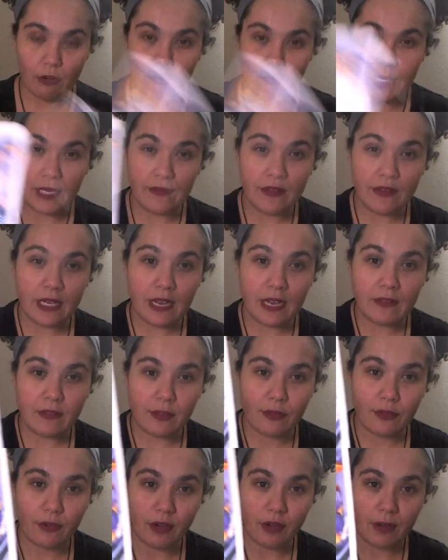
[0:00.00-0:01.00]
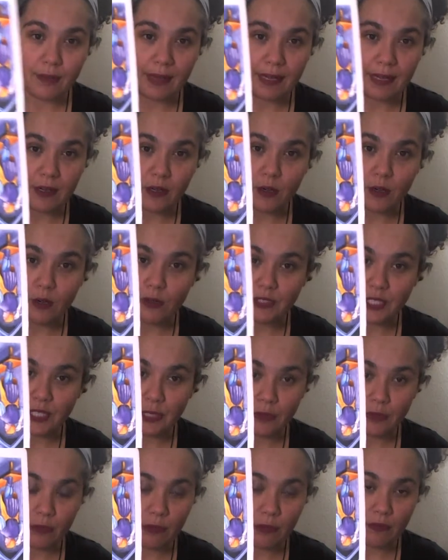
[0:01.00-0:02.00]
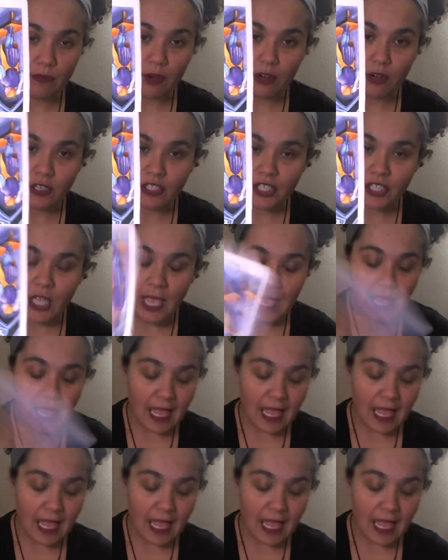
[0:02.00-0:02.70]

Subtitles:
We even have the Three of Pentacles in the reverse,